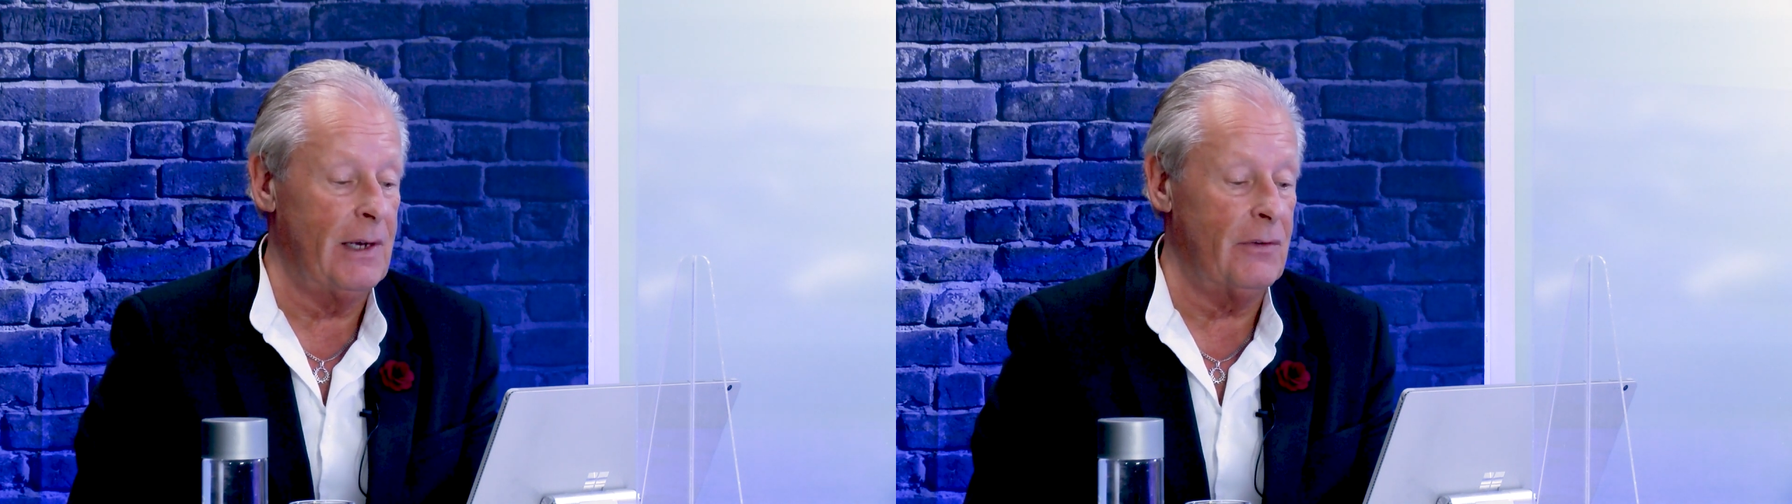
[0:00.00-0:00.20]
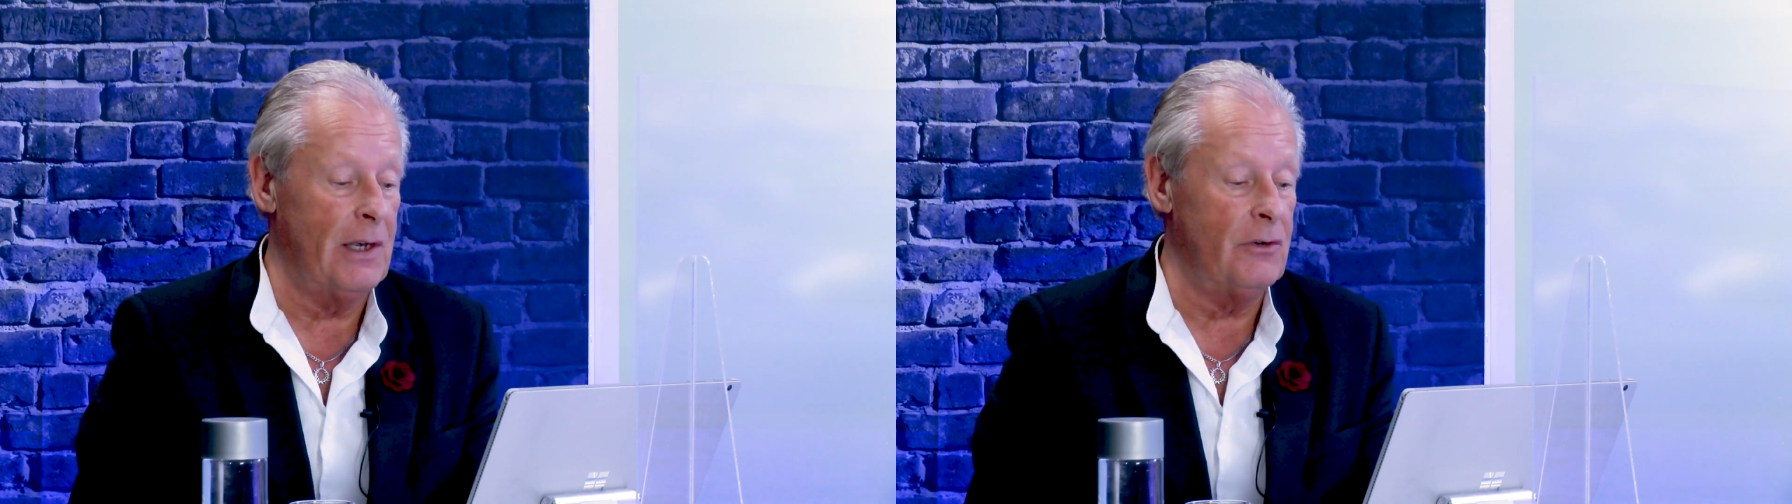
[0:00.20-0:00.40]

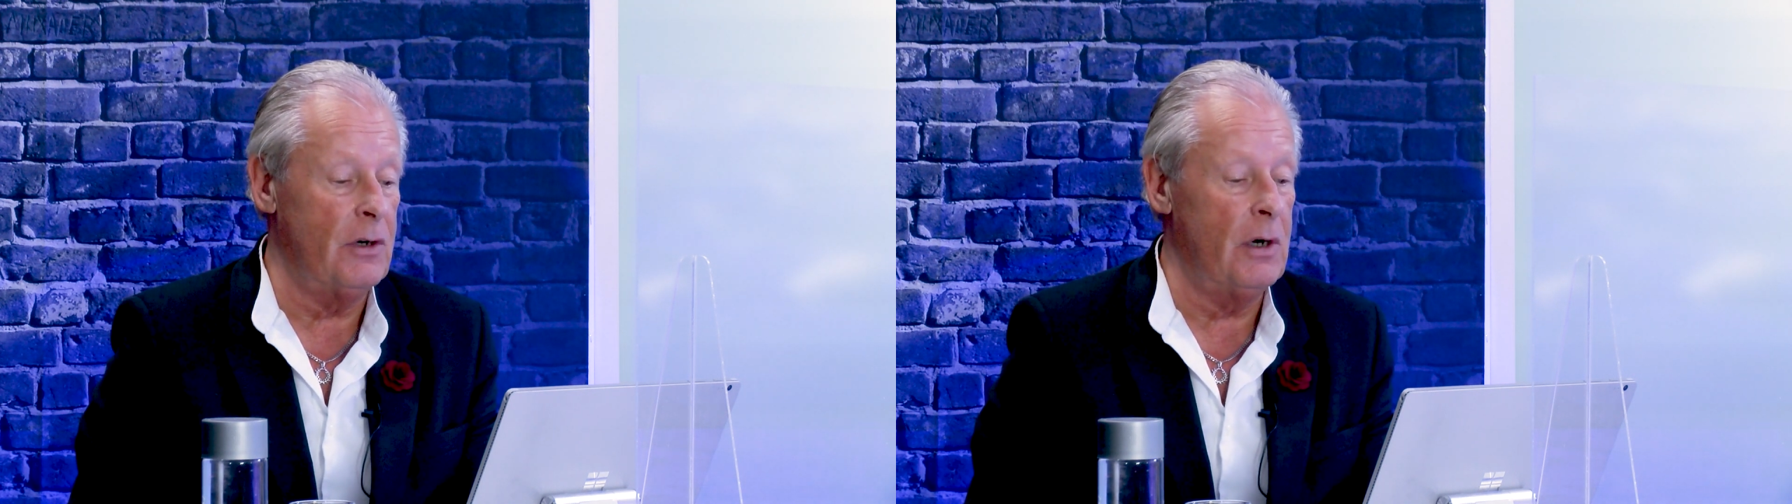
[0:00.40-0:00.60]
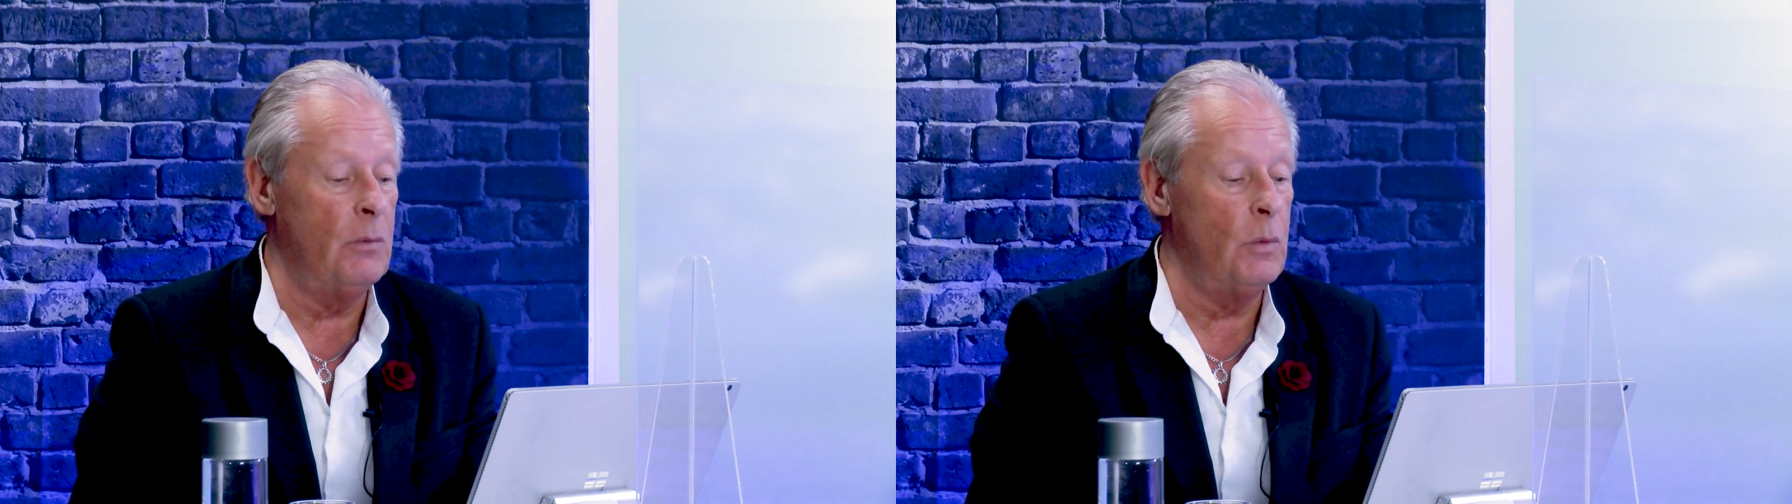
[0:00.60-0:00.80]

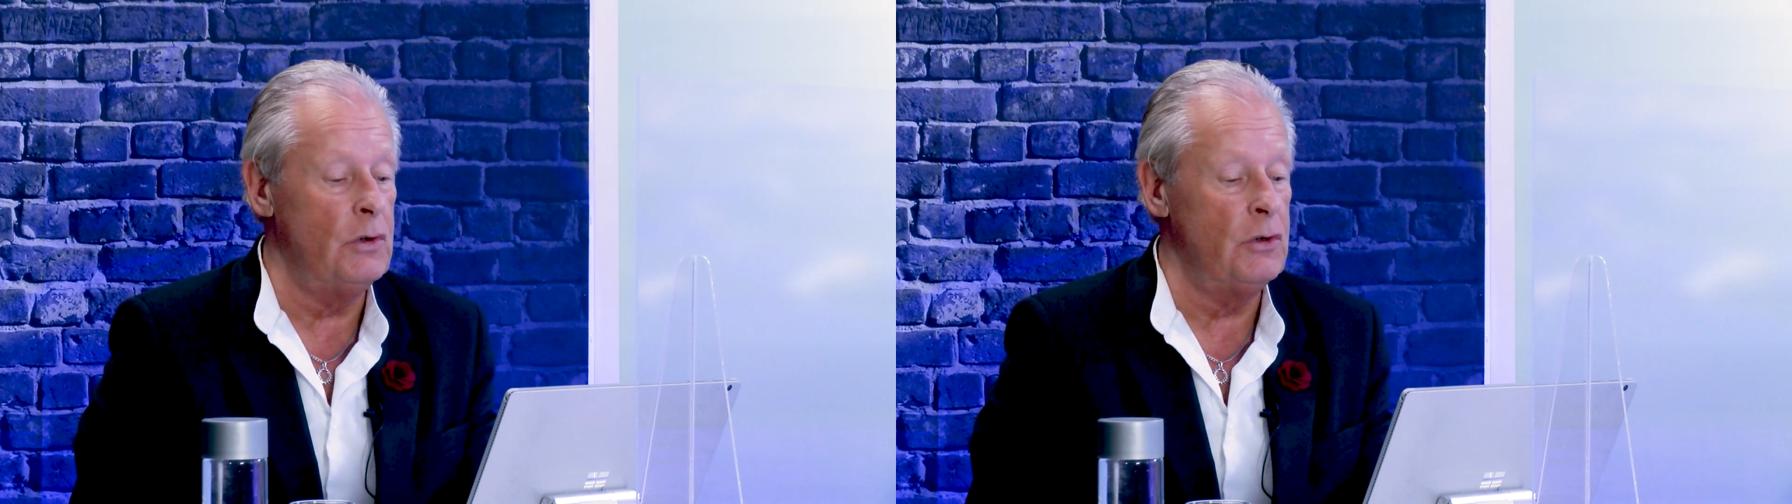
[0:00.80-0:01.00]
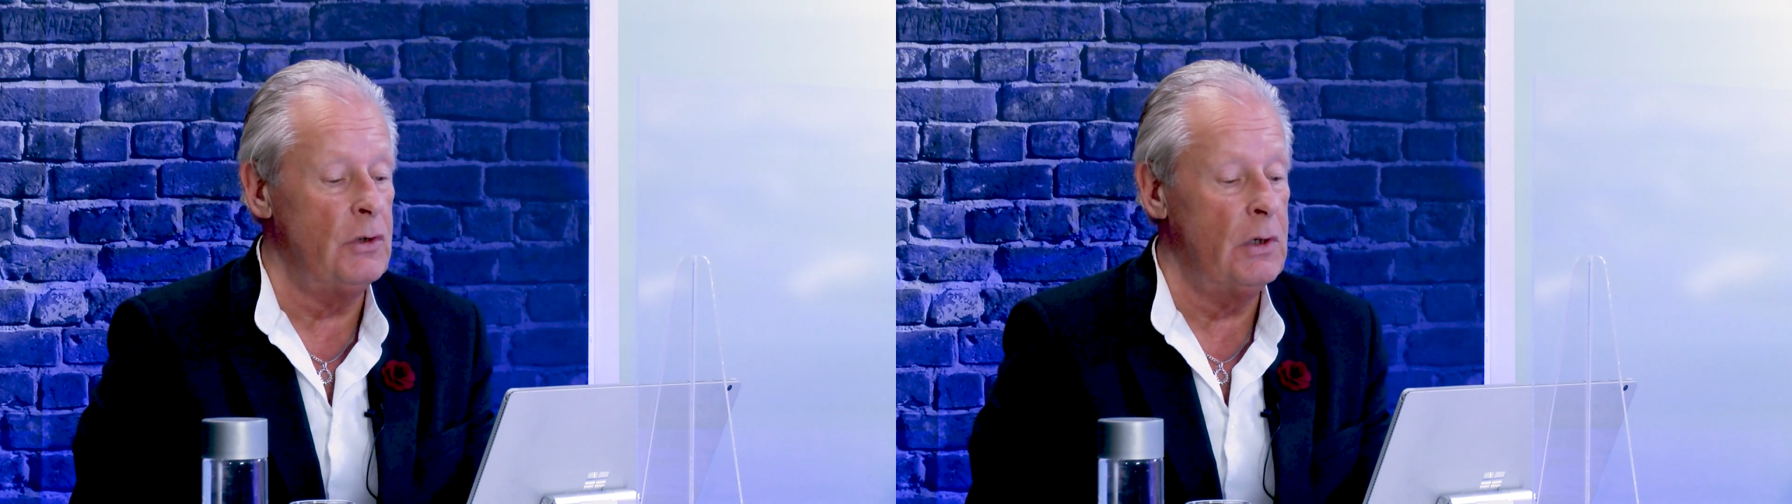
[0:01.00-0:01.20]
etc., and
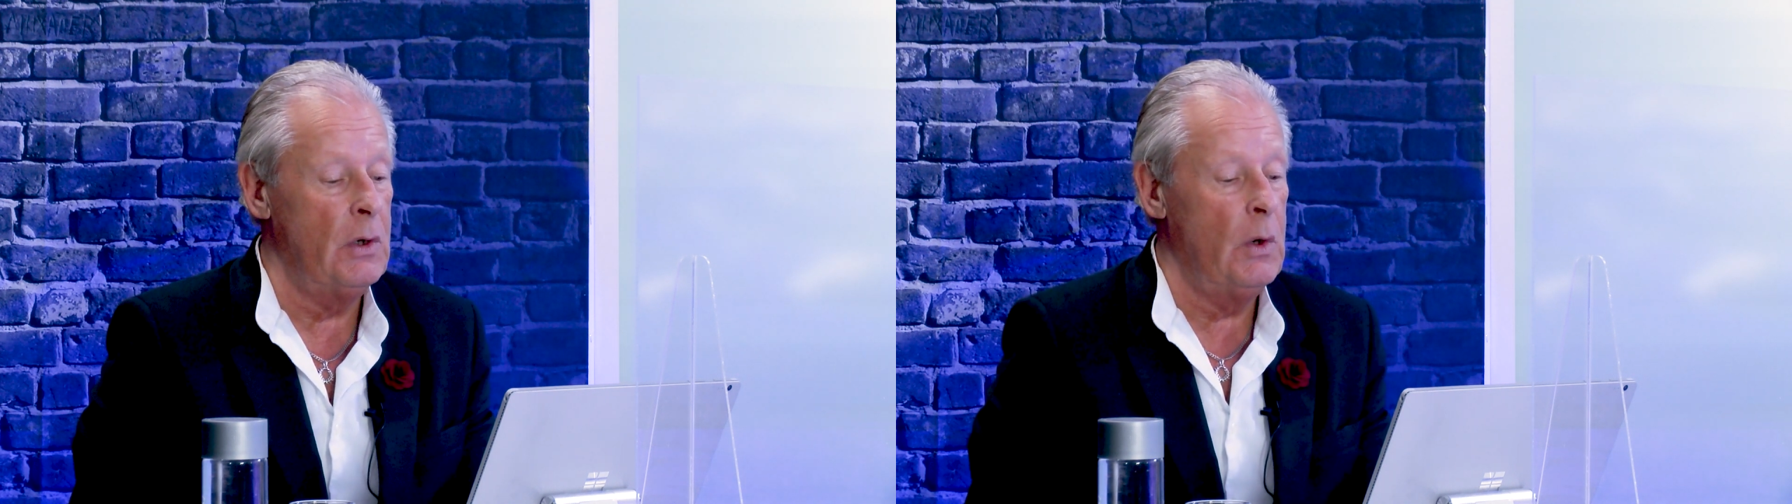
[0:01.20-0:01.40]
wonder